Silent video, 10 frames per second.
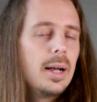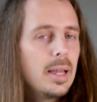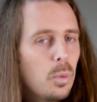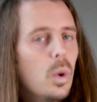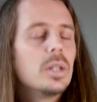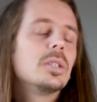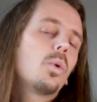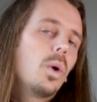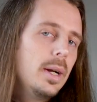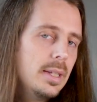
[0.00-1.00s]
it wasn't
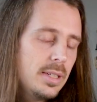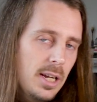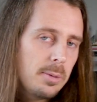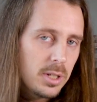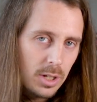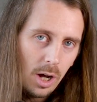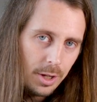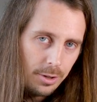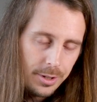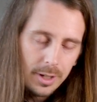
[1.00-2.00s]
quite as stable as
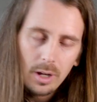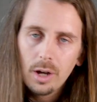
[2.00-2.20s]
OcuSync.